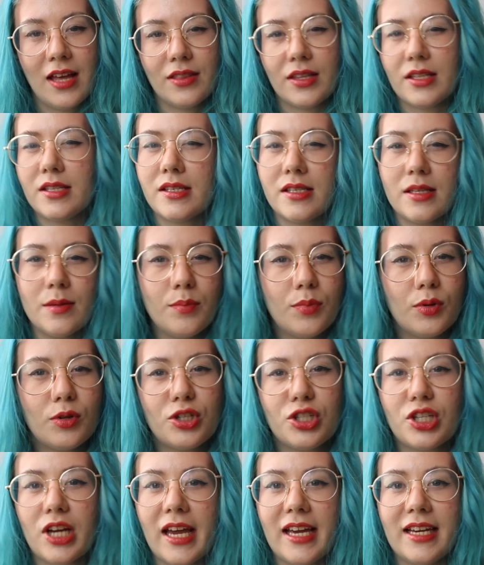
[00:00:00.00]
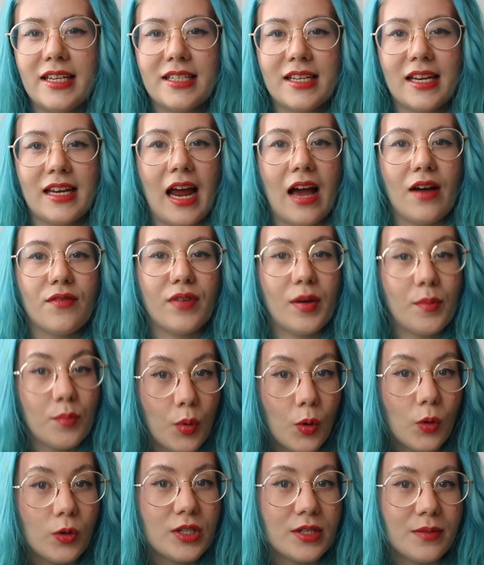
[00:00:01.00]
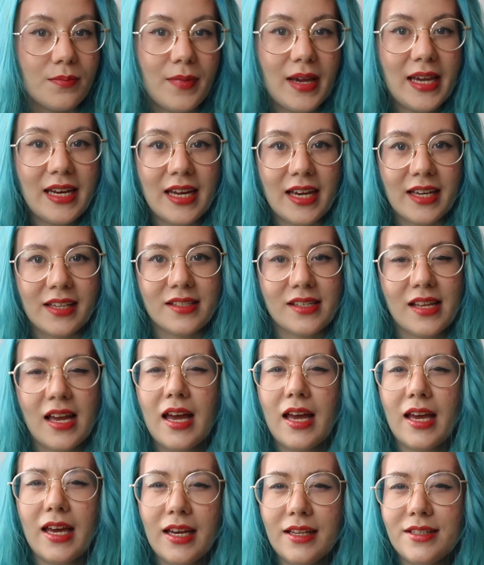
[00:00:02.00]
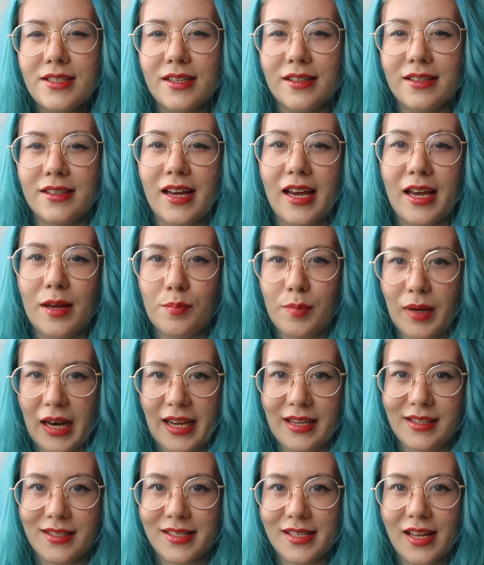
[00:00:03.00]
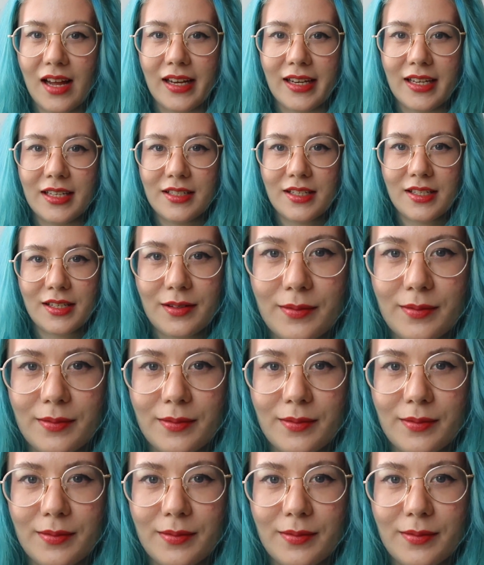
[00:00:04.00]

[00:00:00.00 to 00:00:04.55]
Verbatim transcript: This simple shade can have important meanings hidden in plain sight.